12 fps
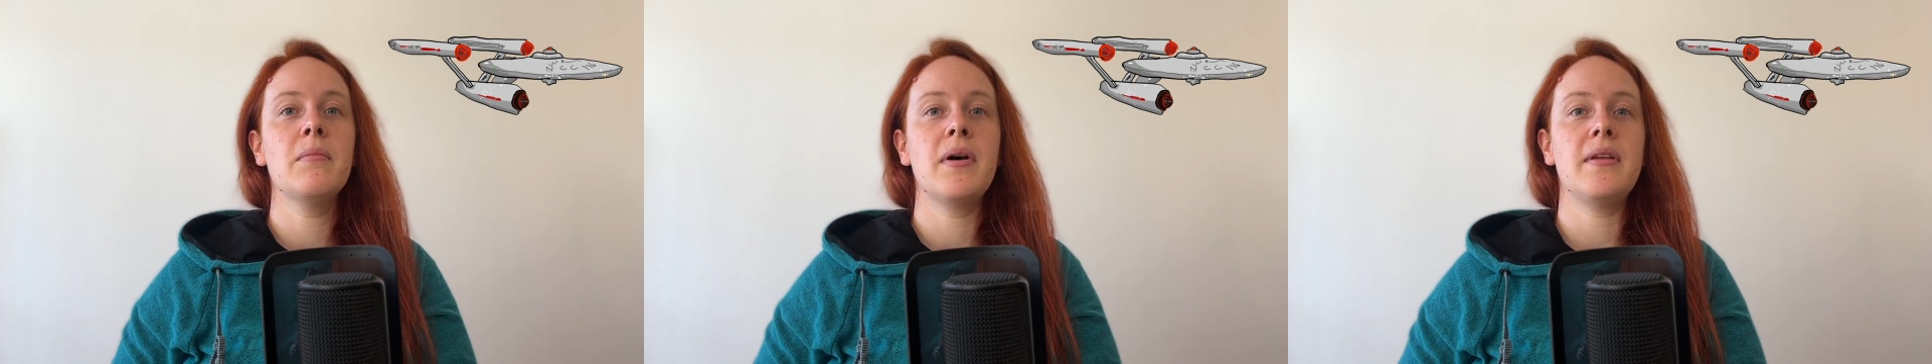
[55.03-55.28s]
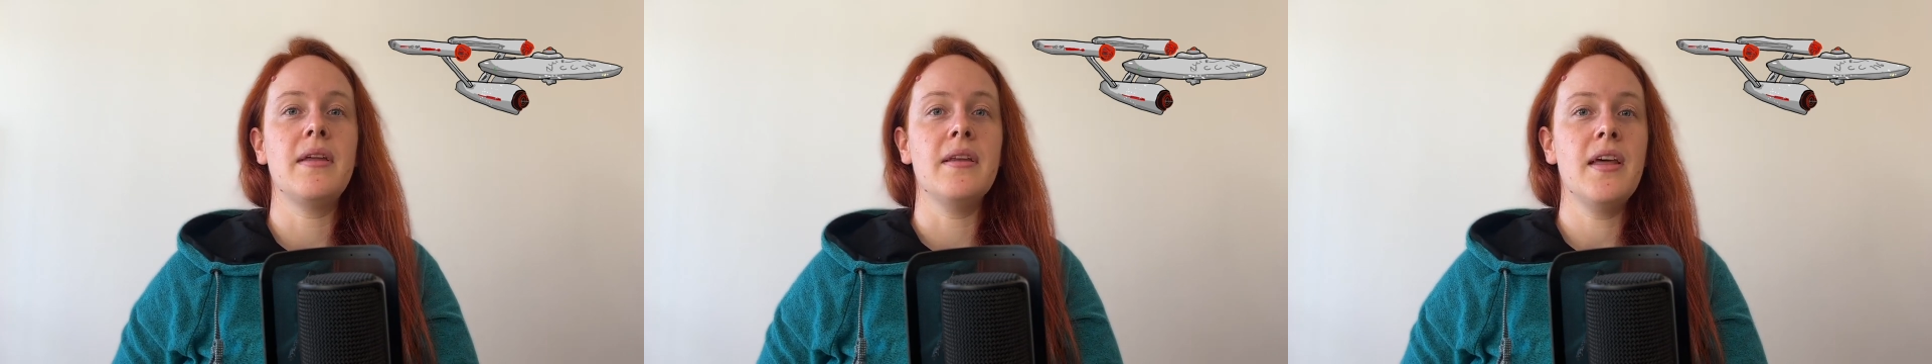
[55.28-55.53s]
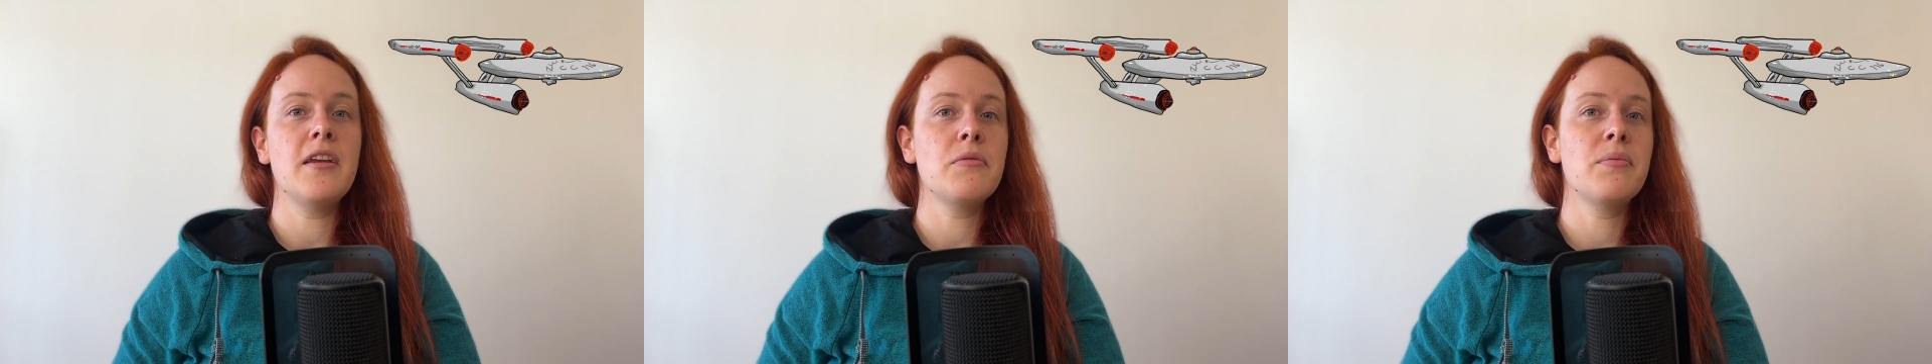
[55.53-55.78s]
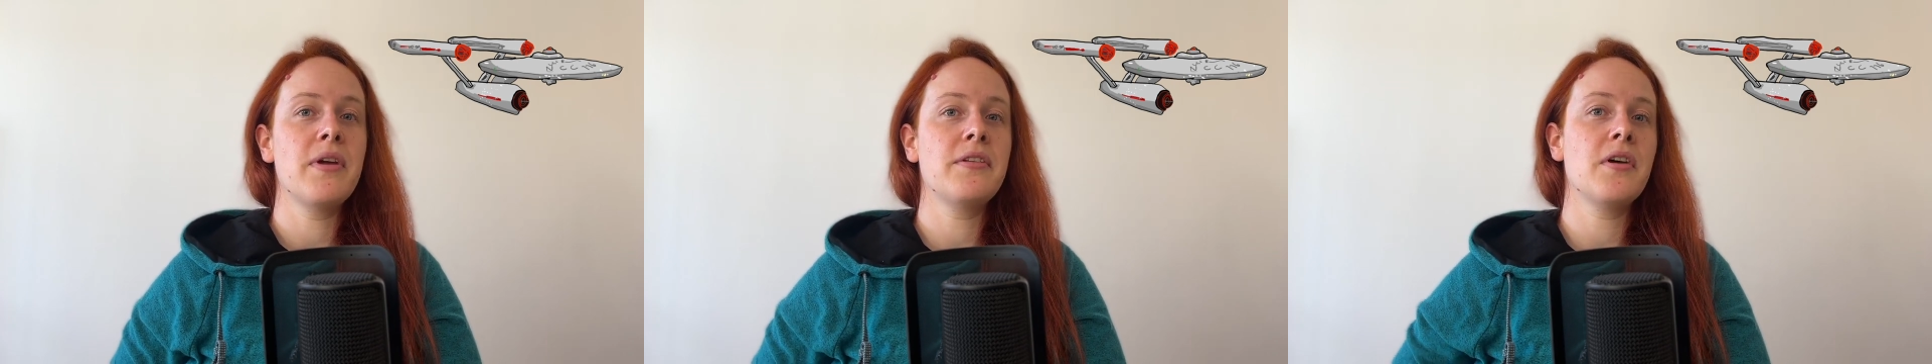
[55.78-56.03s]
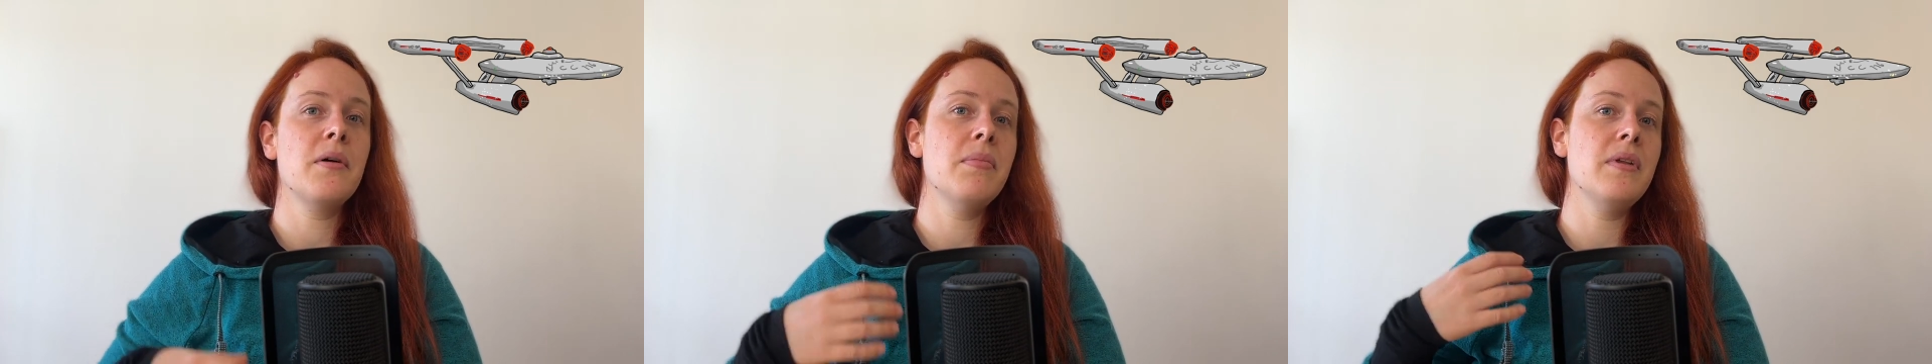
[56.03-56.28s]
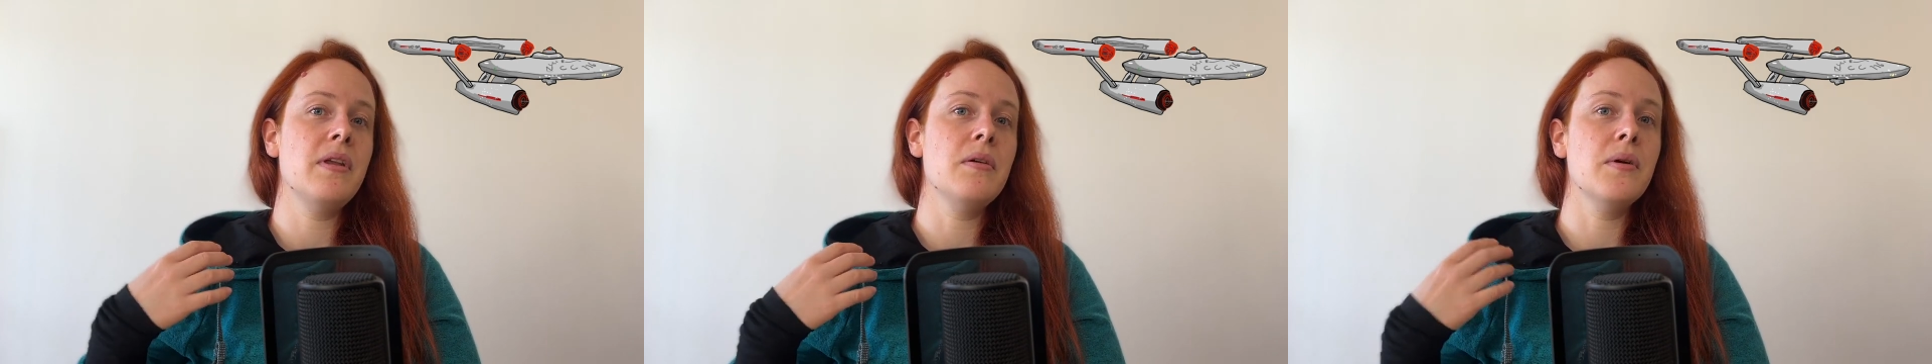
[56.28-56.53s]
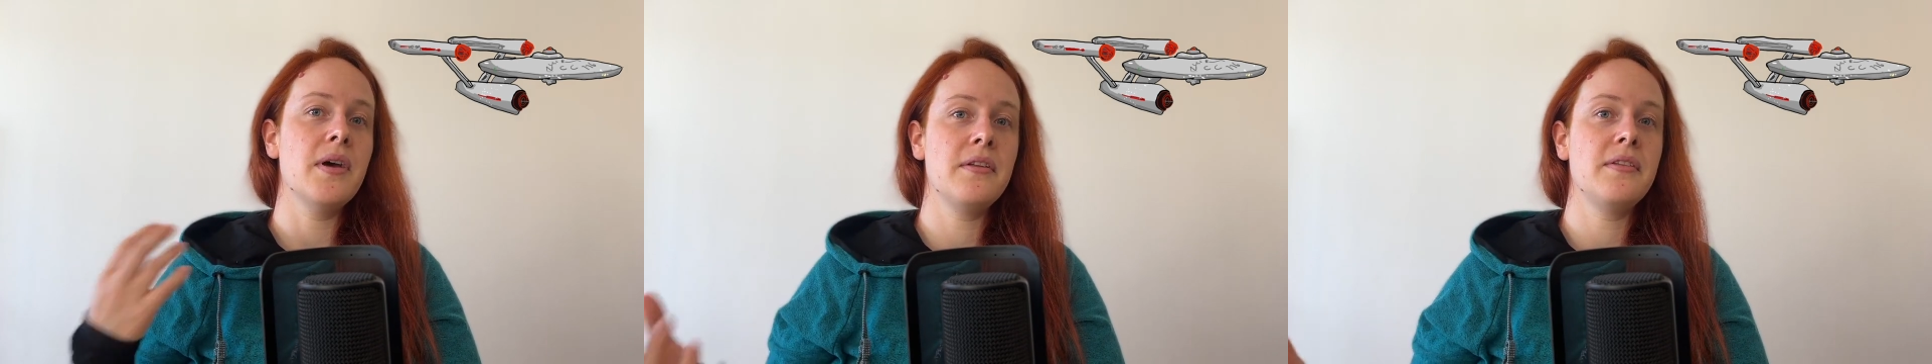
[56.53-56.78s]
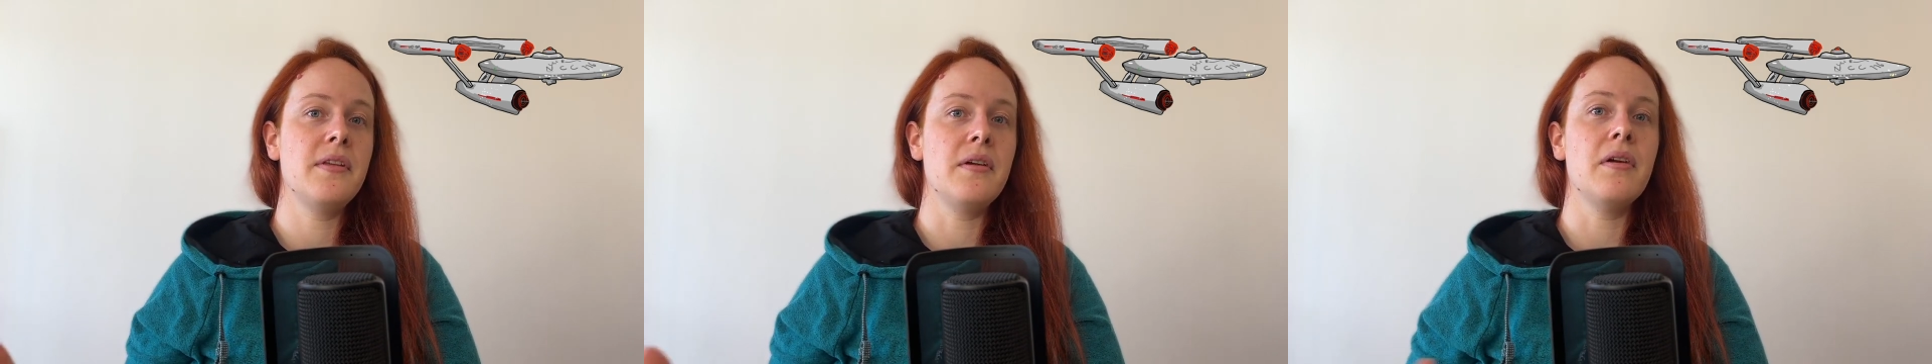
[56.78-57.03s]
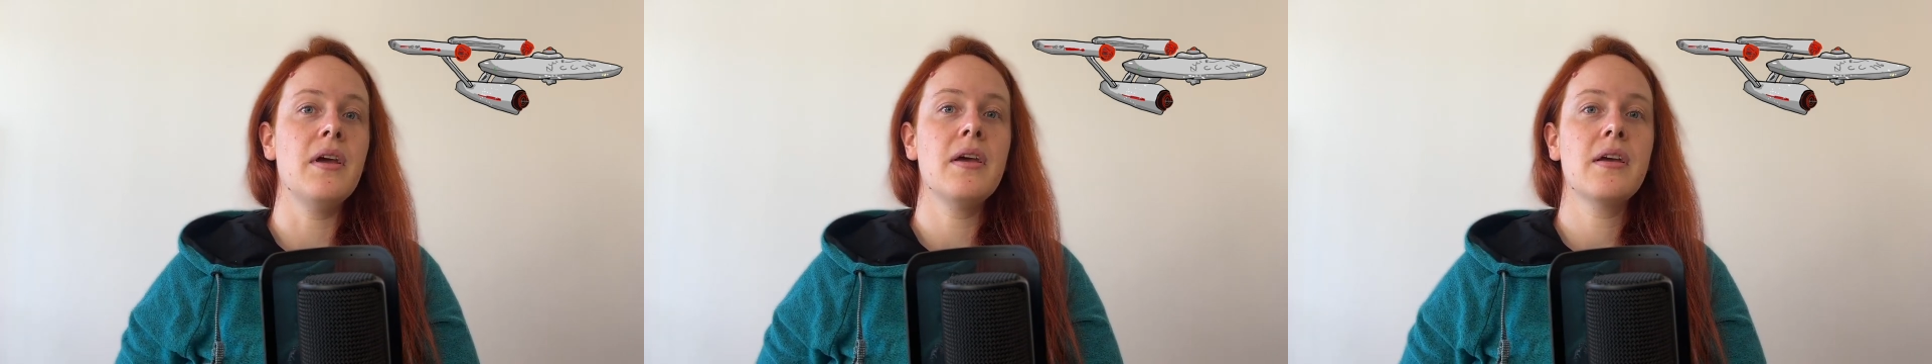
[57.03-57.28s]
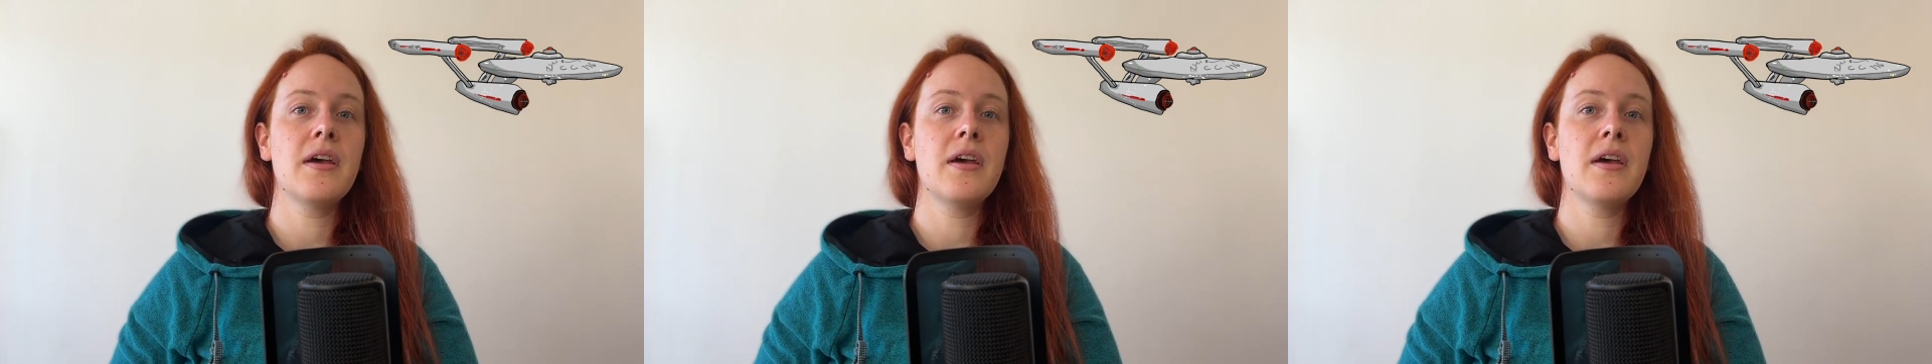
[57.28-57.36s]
but an enterprise company who has their